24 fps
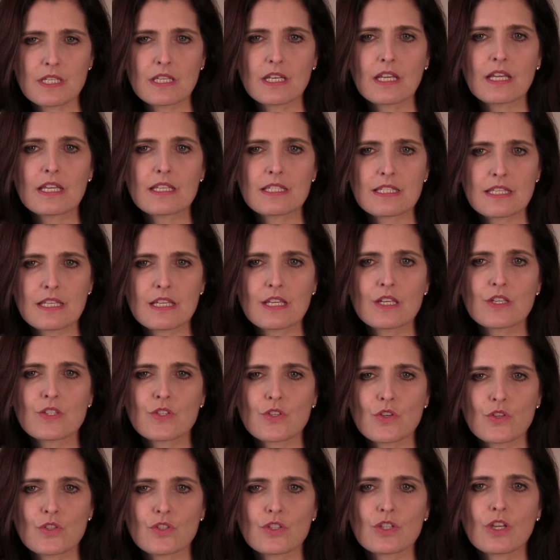that I see
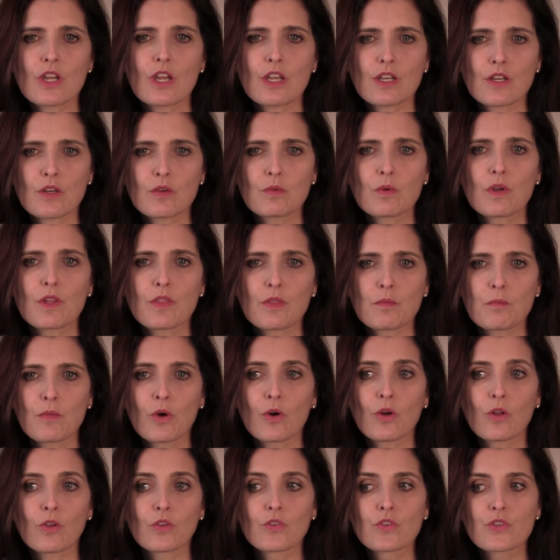associated with
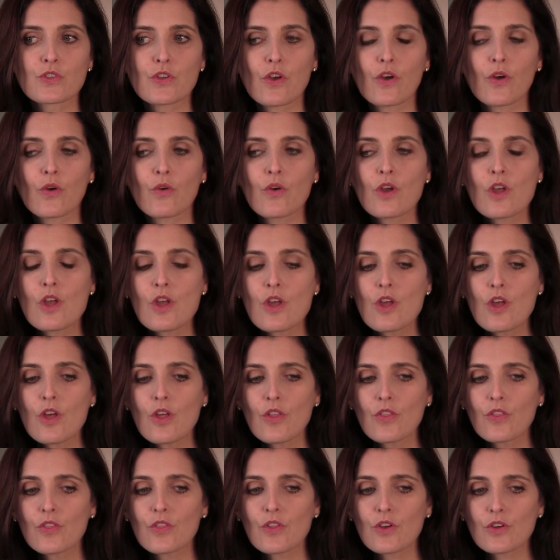mold. So
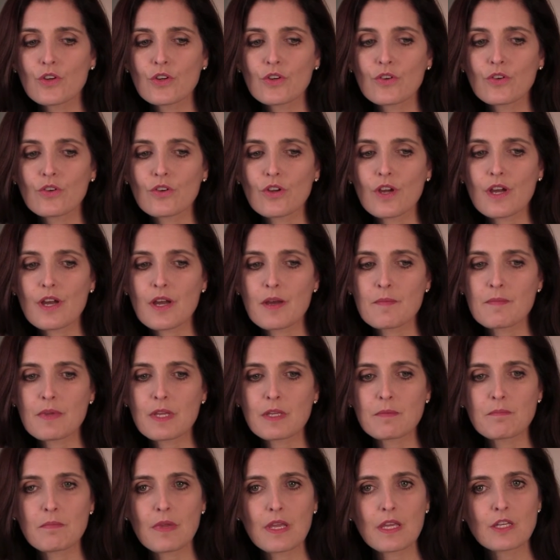
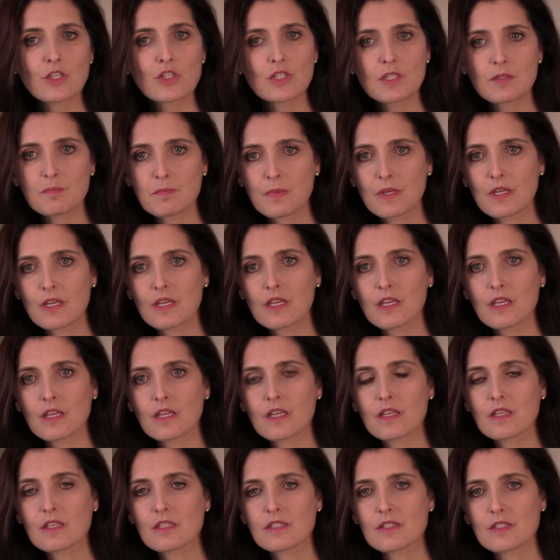it may just
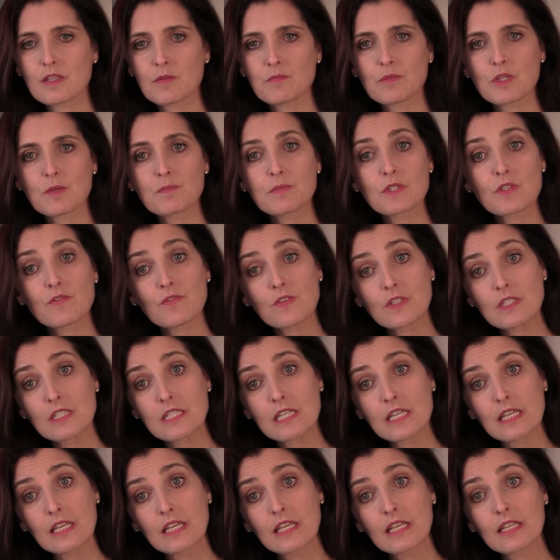be symptoms of
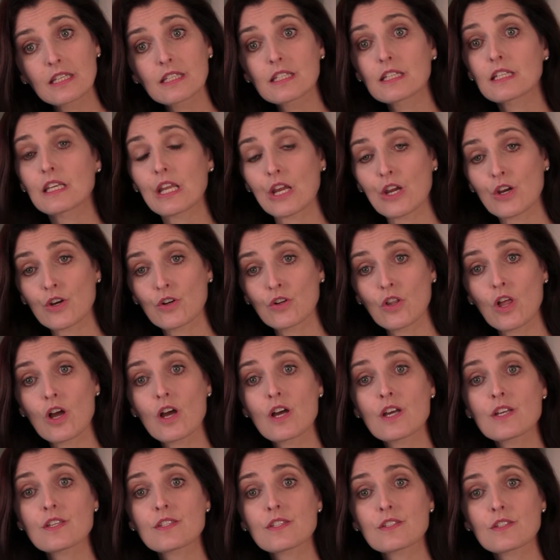fatigue and hair
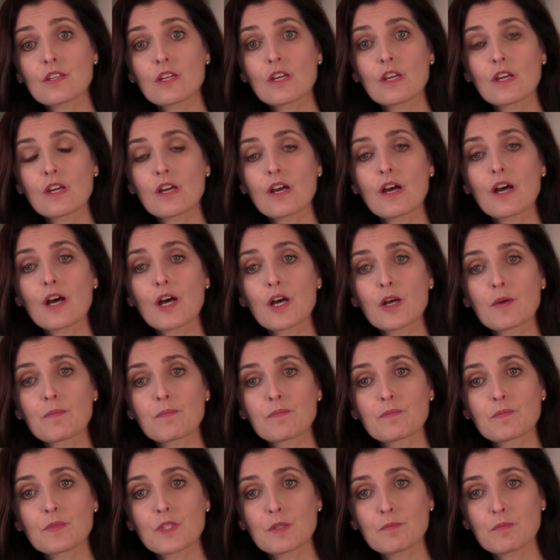loss,
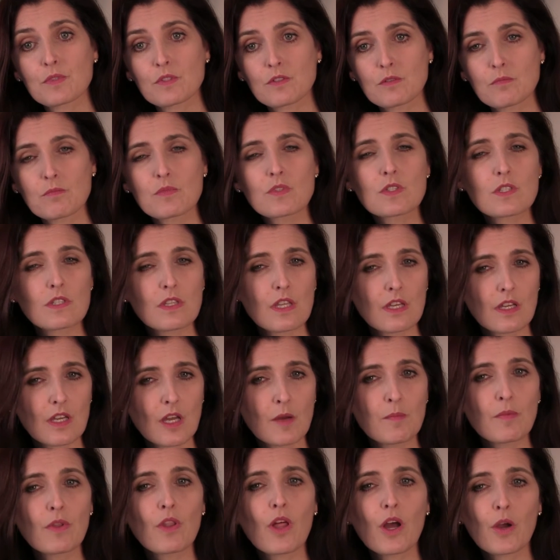symptoms that
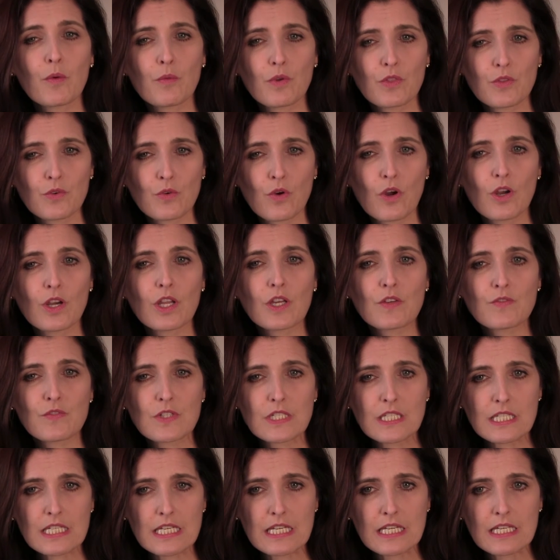come along with chronic
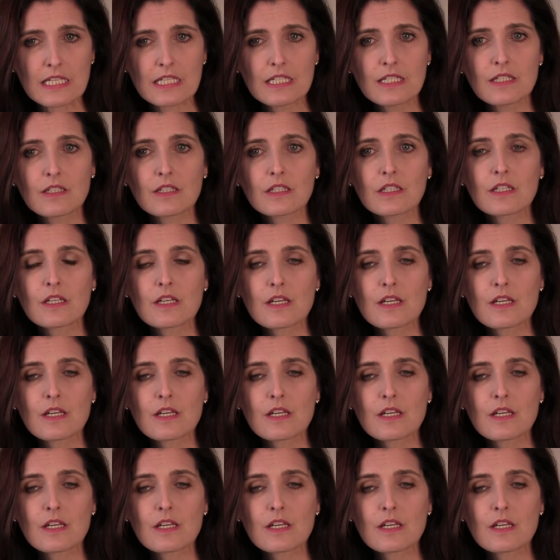fatigue.